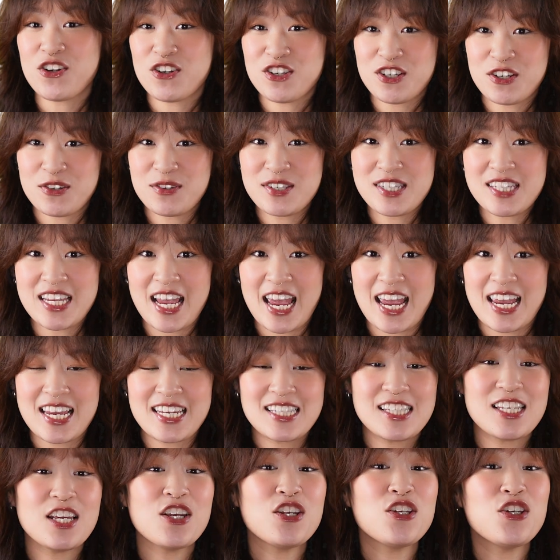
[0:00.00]
your use
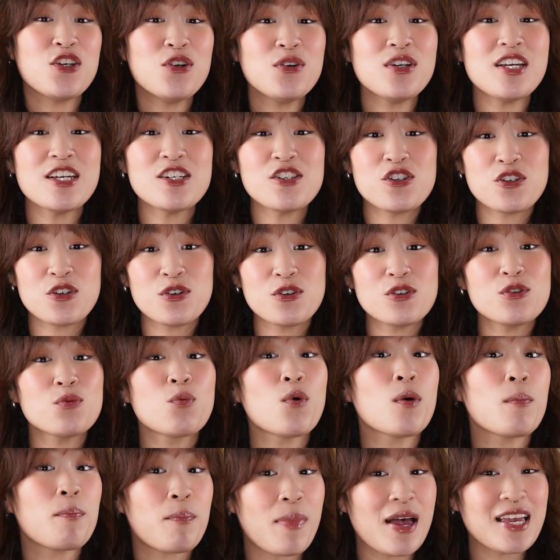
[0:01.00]
case, you can choose
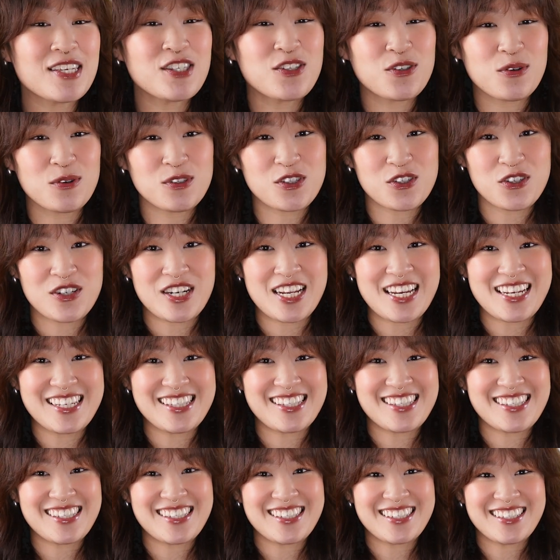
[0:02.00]
what best suits your
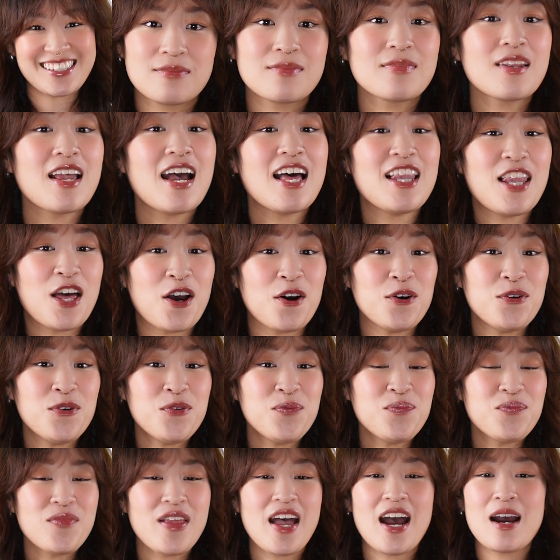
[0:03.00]
needs. Hello,
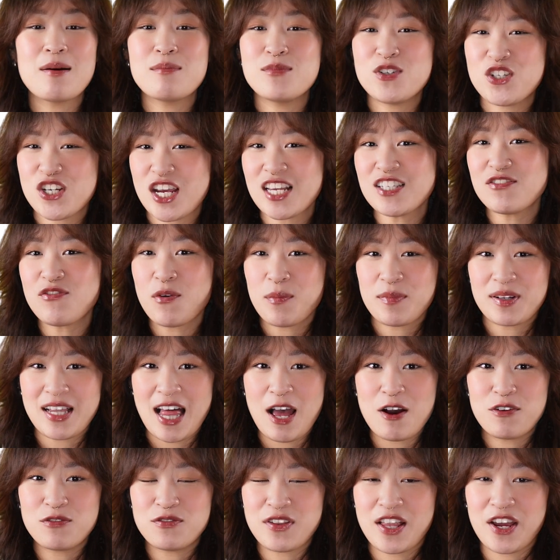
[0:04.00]
I'm Jess from
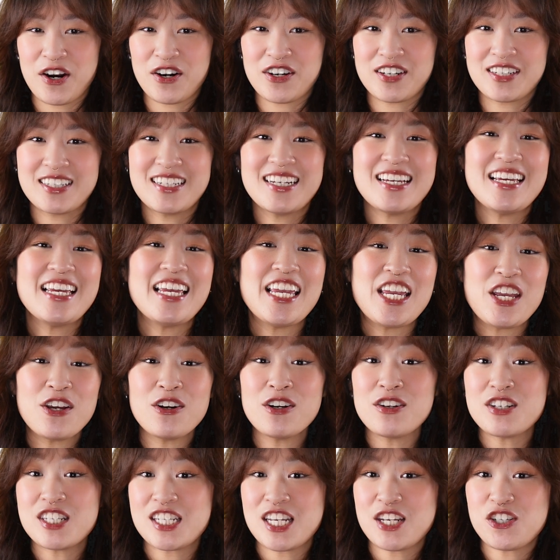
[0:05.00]
Cloudflare, here
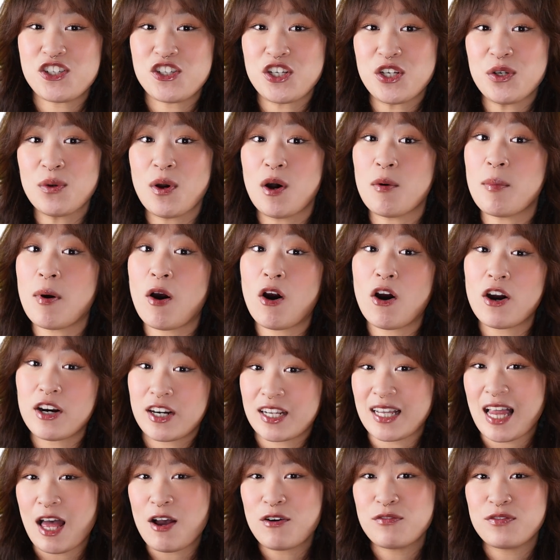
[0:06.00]
to teach you about our
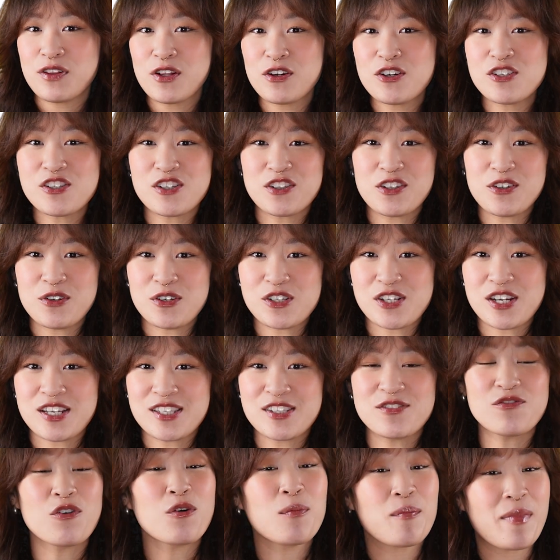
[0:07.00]
Cloudflare
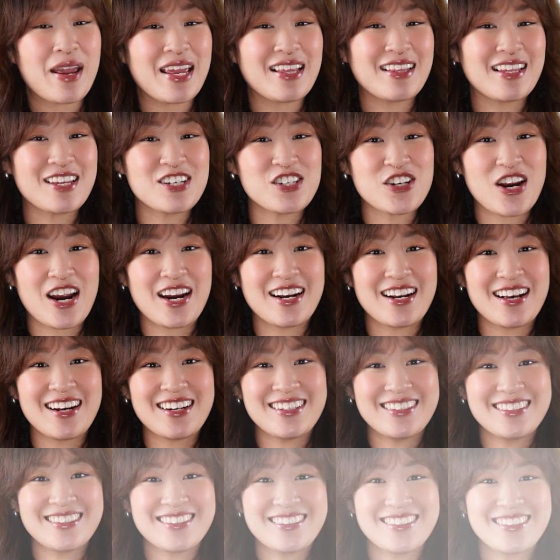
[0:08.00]
solutions for mainland
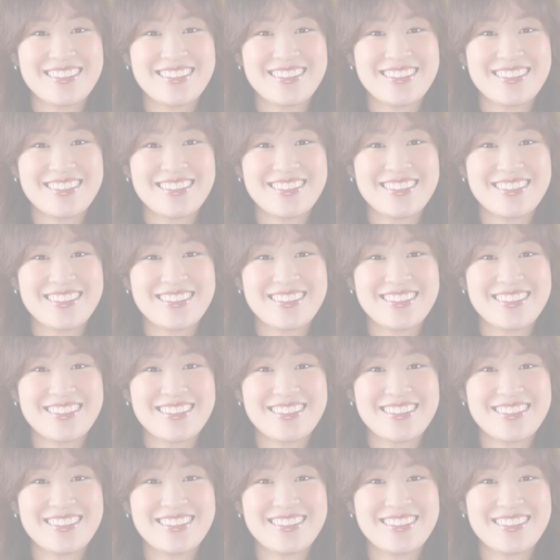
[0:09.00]
China.